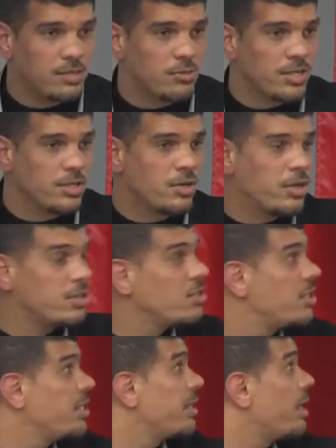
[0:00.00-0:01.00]
as we know in
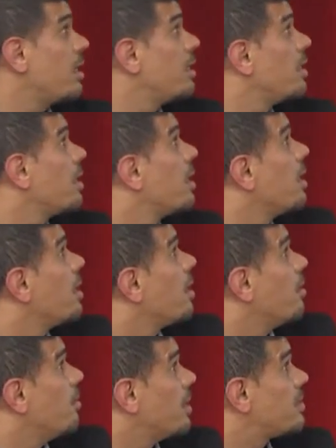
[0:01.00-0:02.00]
general,
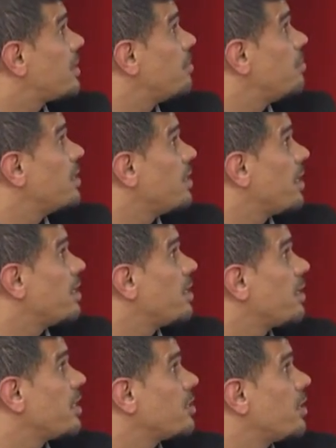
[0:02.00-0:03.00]
the Eastern
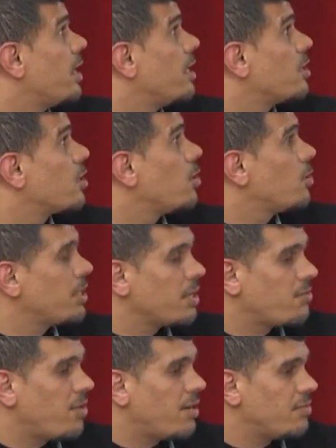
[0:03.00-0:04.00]
Mediterranean region, including
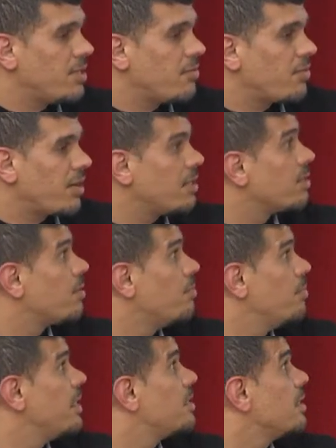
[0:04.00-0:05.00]
five different
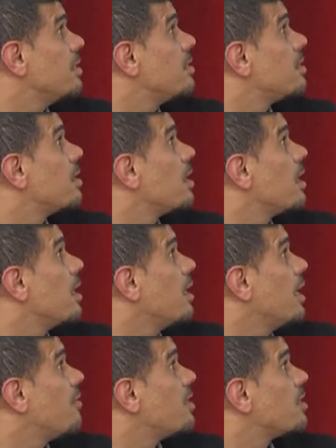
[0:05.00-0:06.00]
pieces,
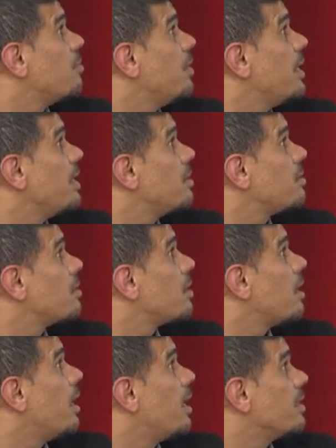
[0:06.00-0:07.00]
Levant base
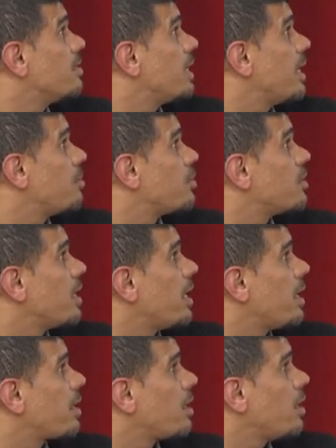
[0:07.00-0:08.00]
and Cyprus
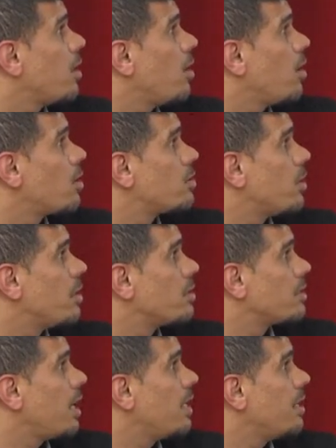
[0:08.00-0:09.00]
Arc, also
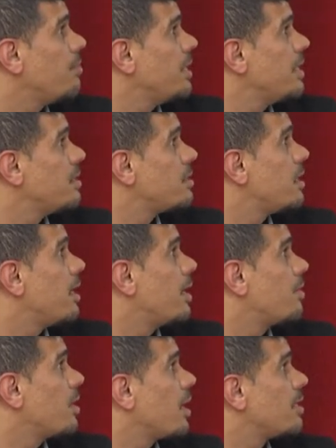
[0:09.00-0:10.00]
Antalya beans,
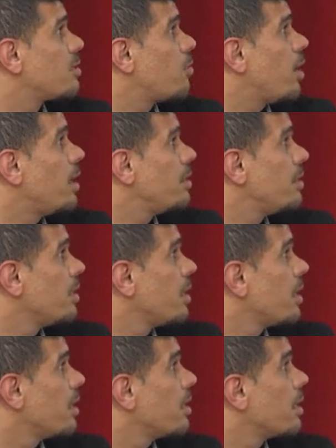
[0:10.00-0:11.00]
and the last one
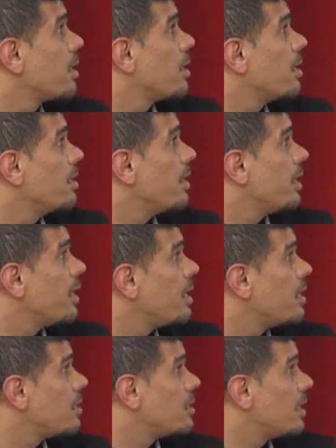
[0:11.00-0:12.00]

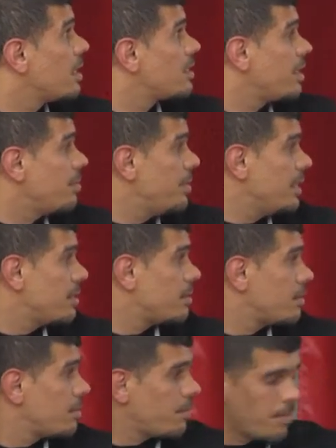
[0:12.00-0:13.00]
Nile Delta Basin.